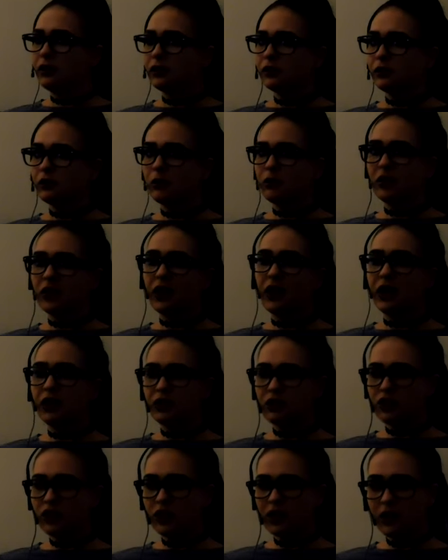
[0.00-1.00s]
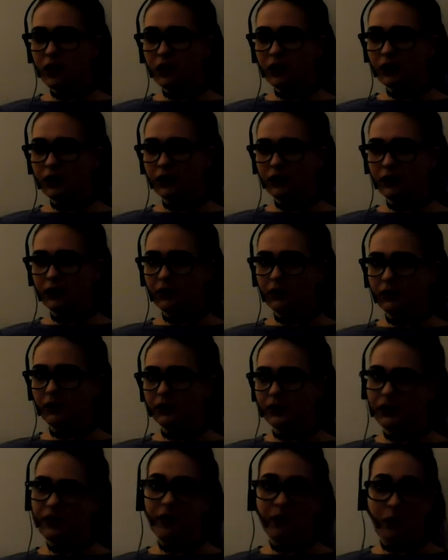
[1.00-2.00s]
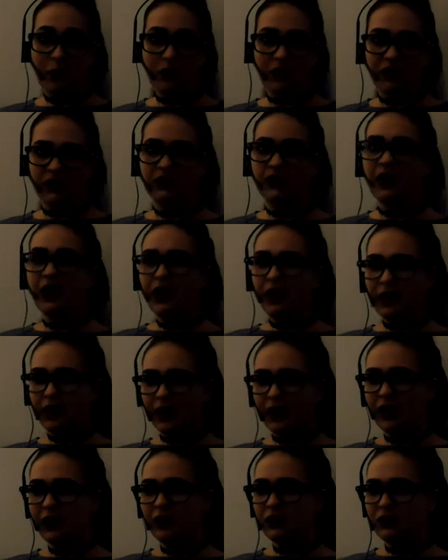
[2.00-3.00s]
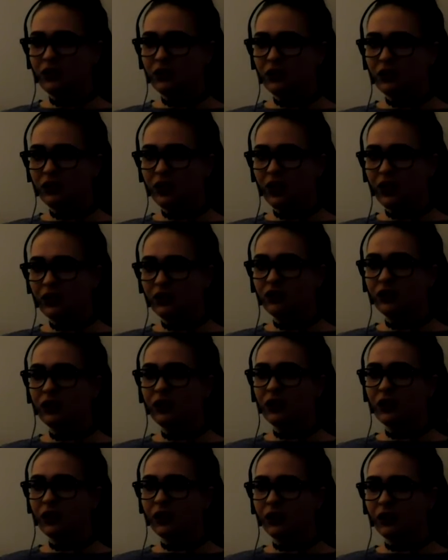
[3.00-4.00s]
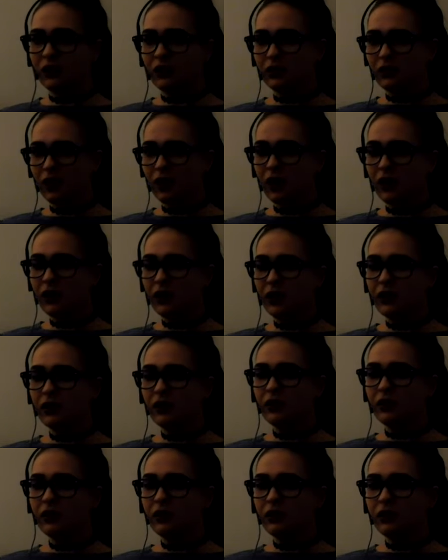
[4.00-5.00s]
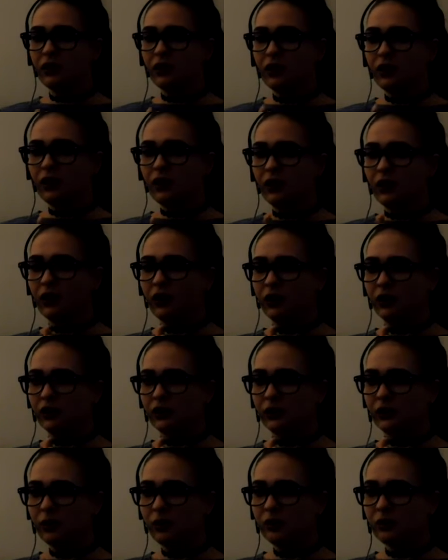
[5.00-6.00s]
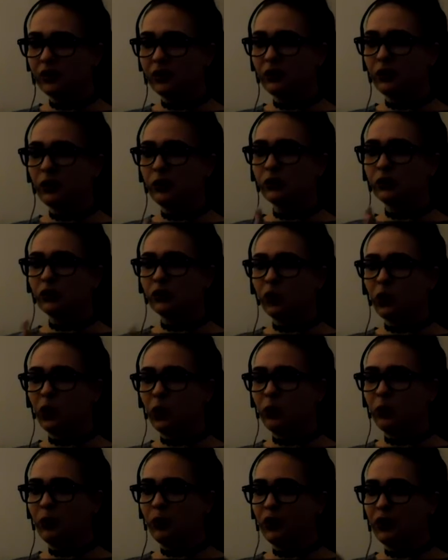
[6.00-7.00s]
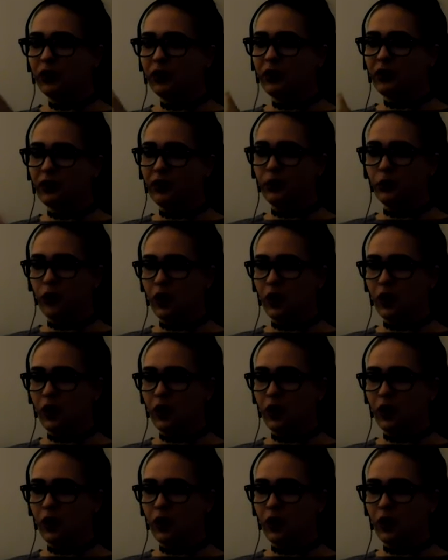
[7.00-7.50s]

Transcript: So it'll be Kenshi. Let's see if I remember this. Kenshi, Kitana, Sub-Zero, Scorpion, and then